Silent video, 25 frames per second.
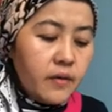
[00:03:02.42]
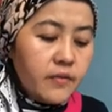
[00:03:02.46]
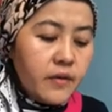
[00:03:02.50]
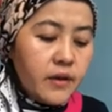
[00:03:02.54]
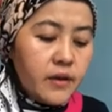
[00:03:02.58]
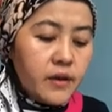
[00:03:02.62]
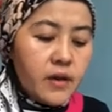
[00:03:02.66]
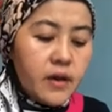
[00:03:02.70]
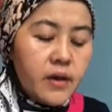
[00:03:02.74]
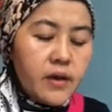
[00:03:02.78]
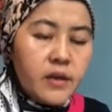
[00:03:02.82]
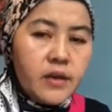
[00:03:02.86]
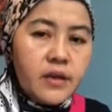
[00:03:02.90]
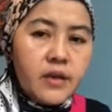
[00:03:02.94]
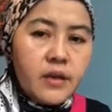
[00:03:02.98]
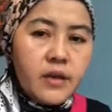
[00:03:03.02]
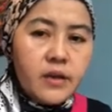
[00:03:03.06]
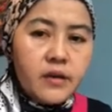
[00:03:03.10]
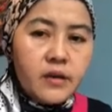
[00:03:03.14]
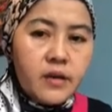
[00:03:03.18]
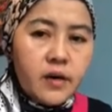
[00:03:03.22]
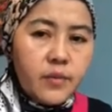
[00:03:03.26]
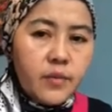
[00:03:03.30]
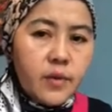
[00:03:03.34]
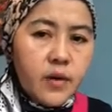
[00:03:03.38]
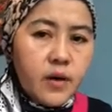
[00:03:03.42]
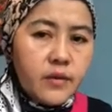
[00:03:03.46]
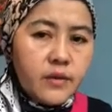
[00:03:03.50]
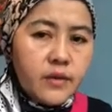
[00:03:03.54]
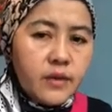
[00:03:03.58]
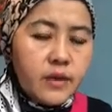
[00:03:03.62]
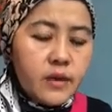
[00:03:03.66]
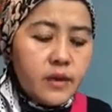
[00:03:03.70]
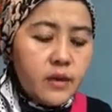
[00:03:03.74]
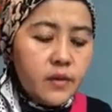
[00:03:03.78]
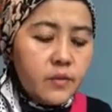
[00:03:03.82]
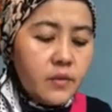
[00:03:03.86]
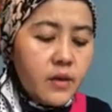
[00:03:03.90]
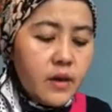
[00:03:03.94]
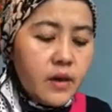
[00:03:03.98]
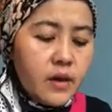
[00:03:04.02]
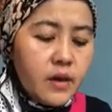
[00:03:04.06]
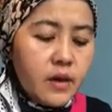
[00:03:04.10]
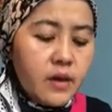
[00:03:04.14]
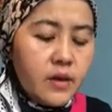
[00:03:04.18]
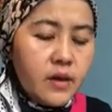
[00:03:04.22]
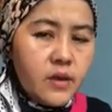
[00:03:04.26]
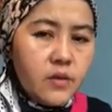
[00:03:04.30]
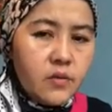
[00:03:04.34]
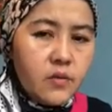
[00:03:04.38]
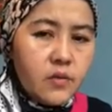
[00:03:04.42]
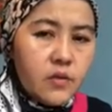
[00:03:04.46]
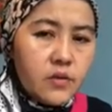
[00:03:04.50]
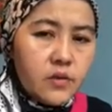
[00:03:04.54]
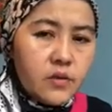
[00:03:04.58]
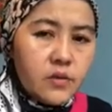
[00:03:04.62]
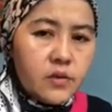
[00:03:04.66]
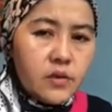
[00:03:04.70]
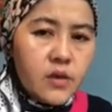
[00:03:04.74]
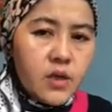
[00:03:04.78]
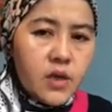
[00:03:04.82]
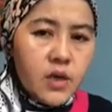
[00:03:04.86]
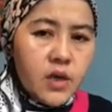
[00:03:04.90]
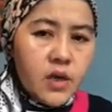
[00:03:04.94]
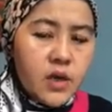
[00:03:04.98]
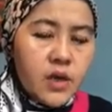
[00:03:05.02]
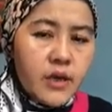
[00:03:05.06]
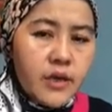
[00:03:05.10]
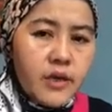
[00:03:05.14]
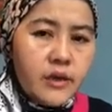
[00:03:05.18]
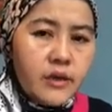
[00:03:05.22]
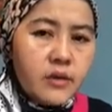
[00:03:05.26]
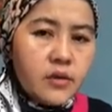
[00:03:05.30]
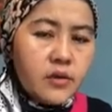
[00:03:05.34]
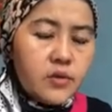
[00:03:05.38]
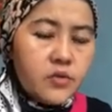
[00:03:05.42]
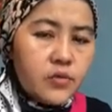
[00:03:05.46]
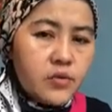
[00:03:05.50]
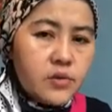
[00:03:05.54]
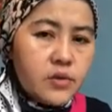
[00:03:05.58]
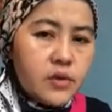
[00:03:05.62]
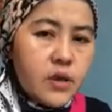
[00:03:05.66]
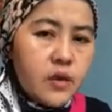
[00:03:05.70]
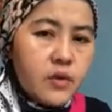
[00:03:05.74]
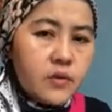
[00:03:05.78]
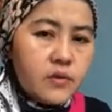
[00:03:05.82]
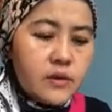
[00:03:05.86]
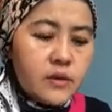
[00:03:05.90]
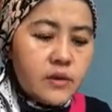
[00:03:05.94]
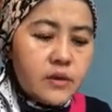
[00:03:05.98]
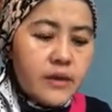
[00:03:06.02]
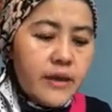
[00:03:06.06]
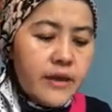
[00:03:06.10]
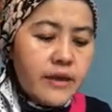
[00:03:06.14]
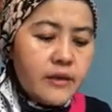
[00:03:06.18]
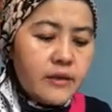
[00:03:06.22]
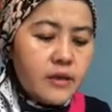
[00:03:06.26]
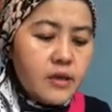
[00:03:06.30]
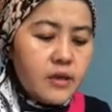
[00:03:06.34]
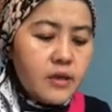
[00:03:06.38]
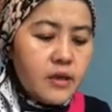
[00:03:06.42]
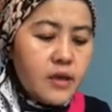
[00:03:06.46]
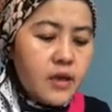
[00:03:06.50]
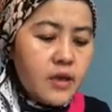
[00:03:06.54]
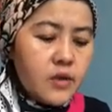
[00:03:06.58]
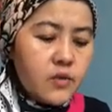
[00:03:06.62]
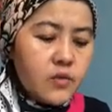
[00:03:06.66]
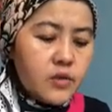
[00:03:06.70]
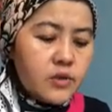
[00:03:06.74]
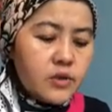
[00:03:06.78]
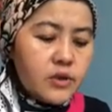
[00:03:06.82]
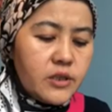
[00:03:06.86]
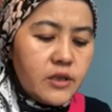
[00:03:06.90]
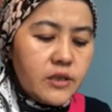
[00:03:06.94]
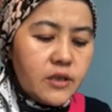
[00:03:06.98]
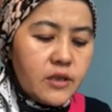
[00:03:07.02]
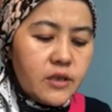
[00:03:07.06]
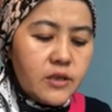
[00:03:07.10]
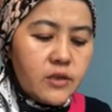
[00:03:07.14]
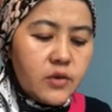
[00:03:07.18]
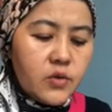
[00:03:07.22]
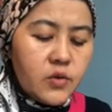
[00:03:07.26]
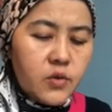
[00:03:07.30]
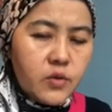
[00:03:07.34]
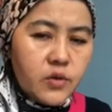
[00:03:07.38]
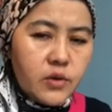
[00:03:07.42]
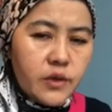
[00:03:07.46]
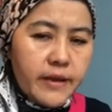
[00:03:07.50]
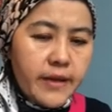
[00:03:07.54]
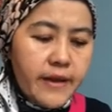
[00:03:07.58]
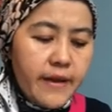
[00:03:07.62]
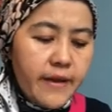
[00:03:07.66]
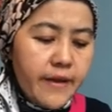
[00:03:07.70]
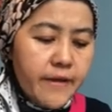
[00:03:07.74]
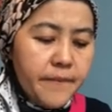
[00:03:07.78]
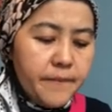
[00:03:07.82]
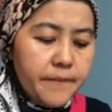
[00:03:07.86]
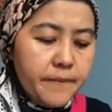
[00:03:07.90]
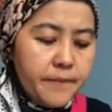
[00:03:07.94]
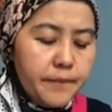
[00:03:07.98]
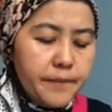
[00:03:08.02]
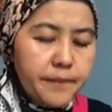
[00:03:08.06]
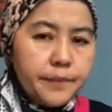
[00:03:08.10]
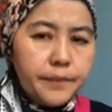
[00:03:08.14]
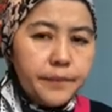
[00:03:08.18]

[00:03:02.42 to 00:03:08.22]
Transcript: when I hear about him, he was in 2018 he was taken to the camp.